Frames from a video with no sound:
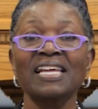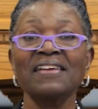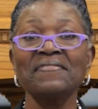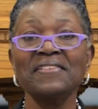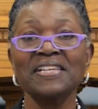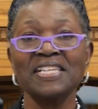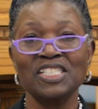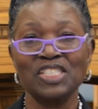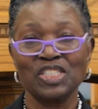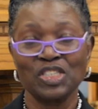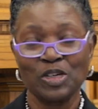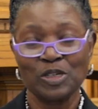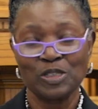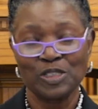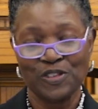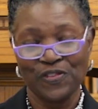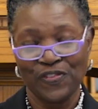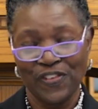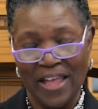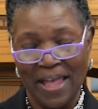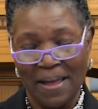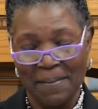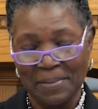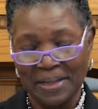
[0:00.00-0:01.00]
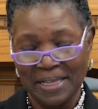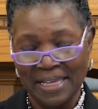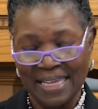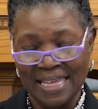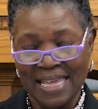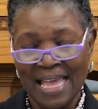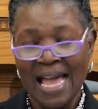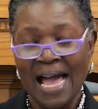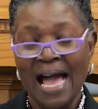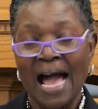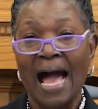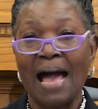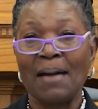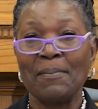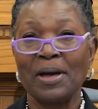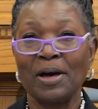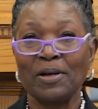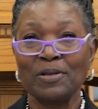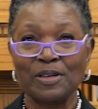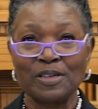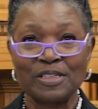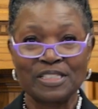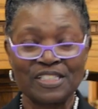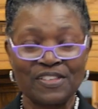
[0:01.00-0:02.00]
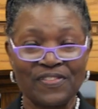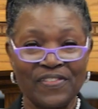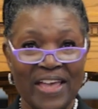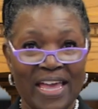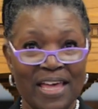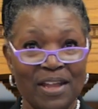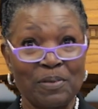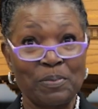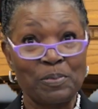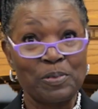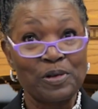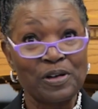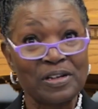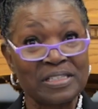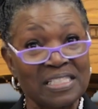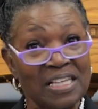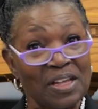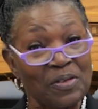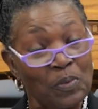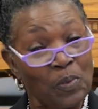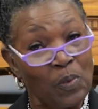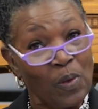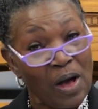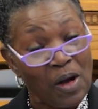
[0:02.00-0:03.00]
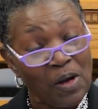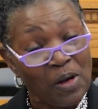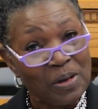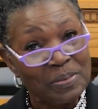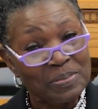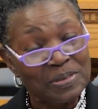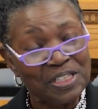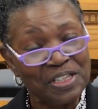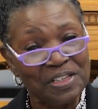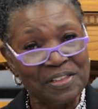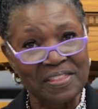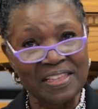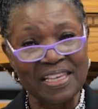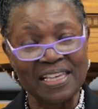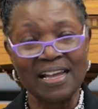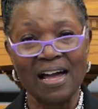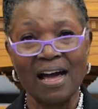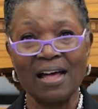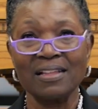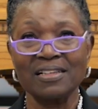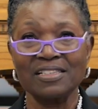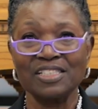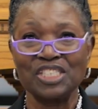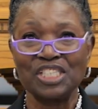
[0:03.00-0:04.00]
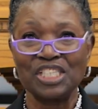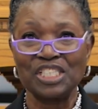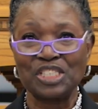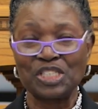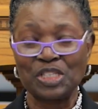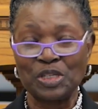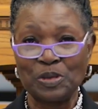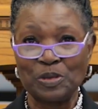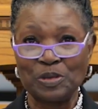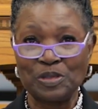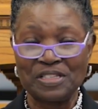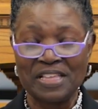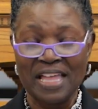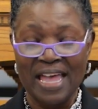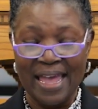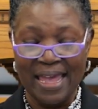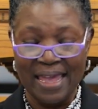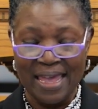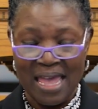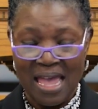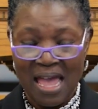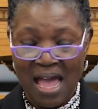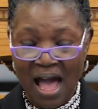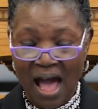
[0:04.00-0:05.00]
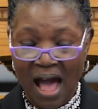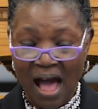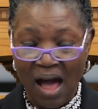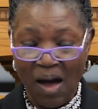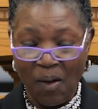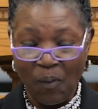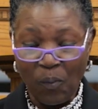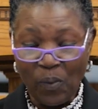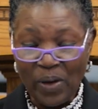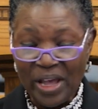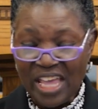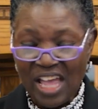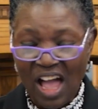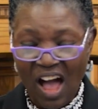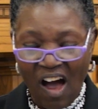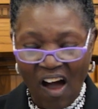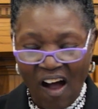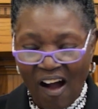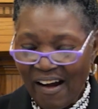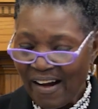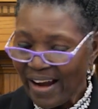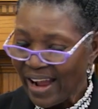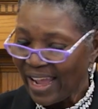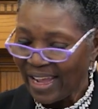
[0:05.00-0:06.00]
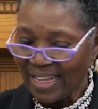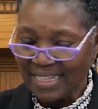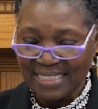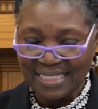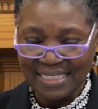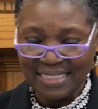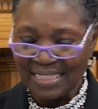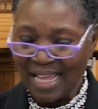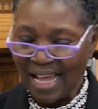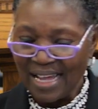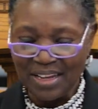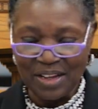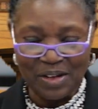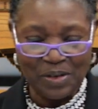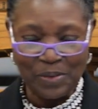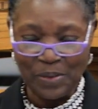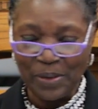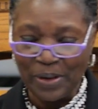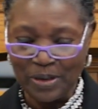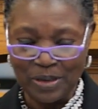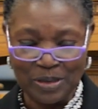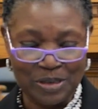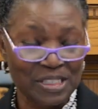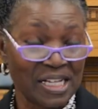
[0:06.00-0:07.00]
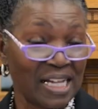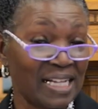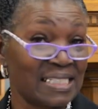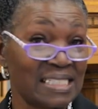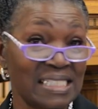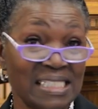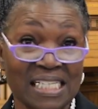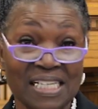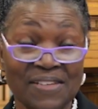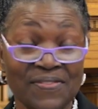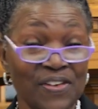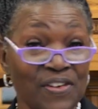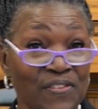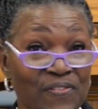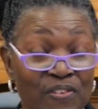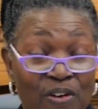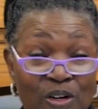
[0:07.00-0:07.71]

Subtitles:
evening, church family. I'm Elder Savannah Brooks, and welcome to Theology Tuesday. We are exciting Greater St. Stephen